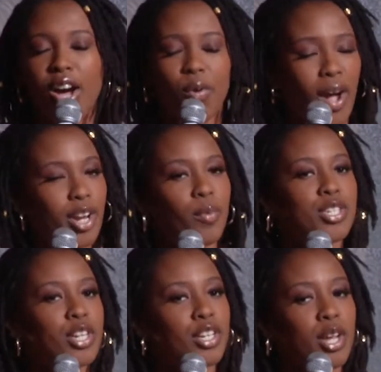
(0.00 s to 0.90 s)
I know we
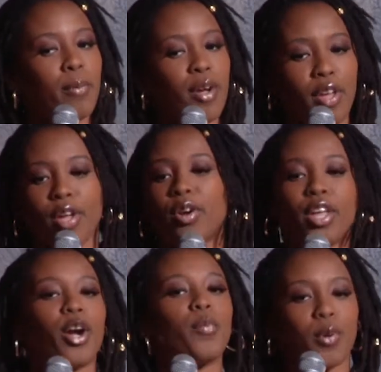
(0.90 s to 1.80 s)
took a deep breath
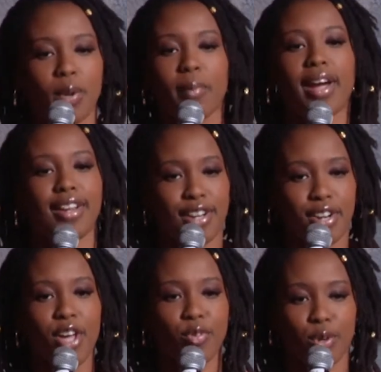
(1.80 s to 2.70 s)
earlier, but we might need
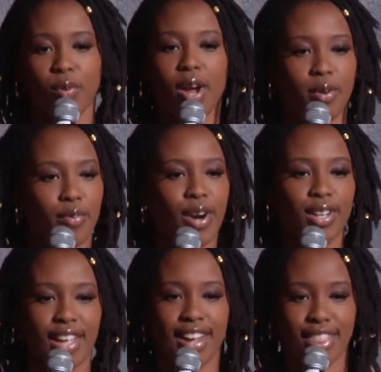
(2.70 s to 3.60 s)
another one, right? We've heard a
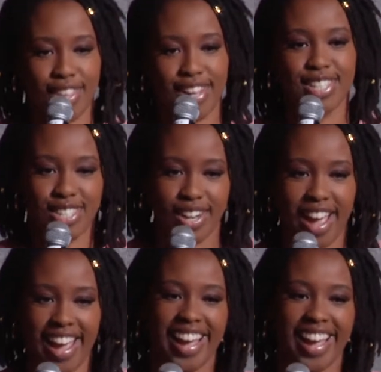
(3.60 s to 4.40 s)
lot of things tonight.